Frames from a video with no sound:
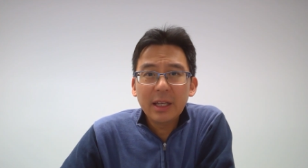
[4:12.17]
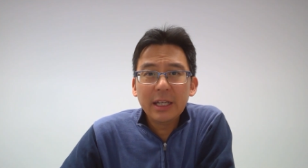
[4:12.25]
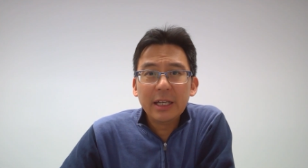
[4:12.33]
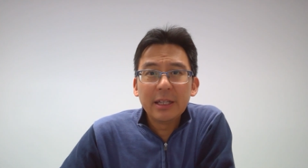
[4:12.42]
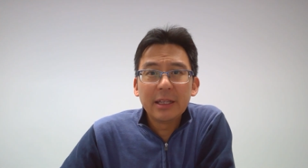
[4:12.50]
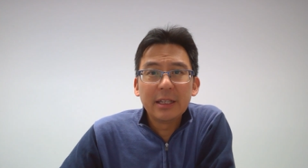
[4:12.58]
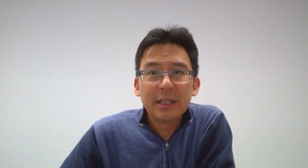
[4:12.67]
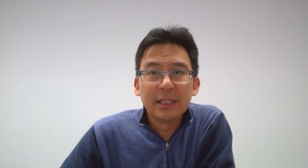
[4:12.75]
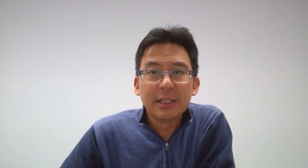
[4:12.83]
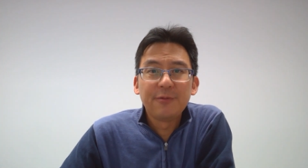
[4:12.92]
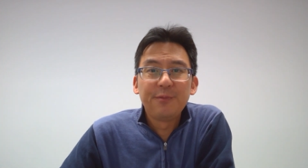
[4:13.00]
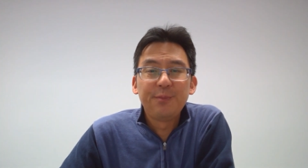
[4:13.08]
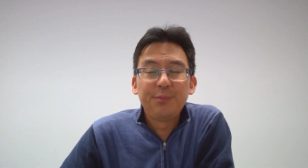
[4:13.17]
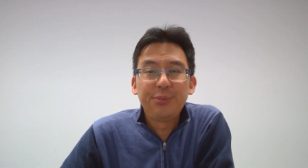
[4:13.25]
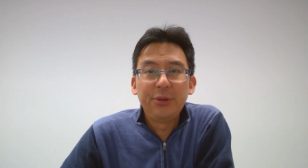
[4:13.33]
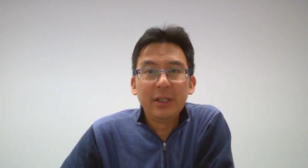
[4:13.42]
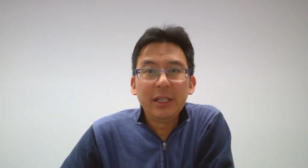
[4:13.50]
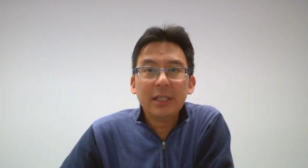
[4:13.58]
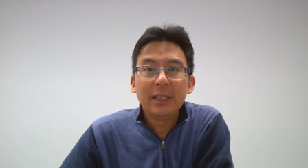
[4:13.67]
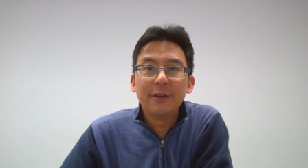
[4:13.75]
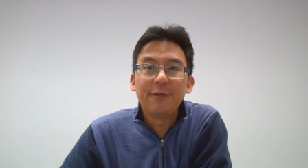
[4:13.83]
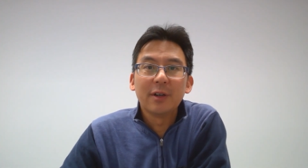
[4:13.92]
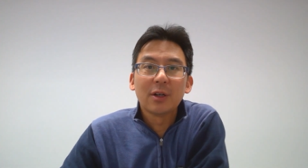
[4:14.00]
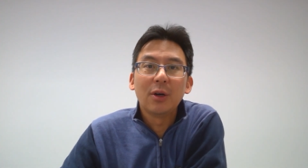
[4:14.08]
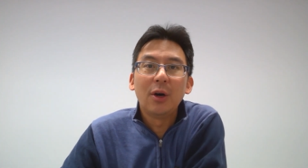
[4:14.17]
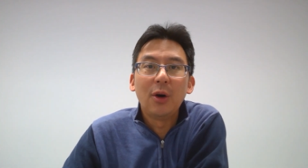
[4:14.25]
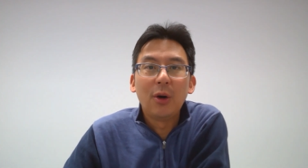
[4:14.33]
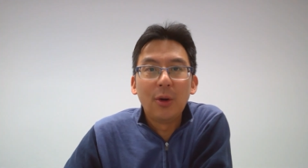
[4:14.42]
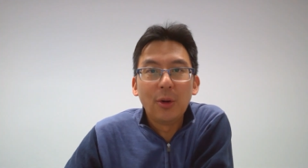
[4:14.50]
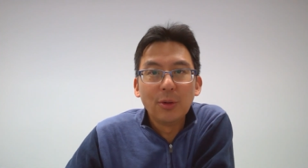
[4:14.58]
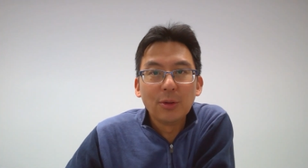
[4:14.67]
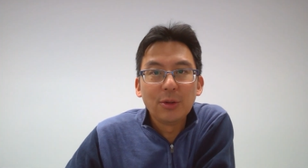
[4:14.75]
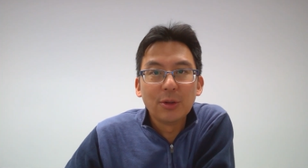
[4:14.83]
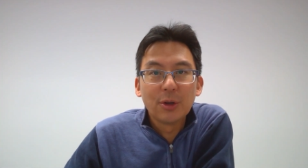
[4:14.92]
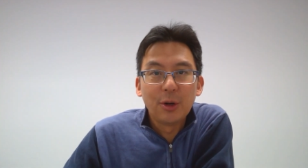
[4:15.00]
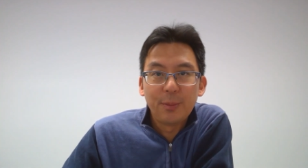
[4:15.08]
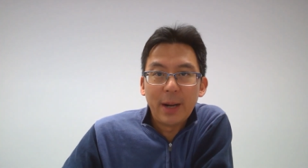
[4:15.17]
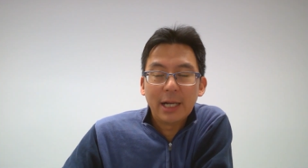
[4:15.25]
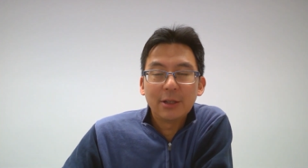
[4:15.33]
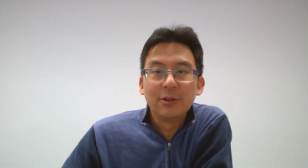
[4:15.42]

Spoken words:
It is pretty difficult to go back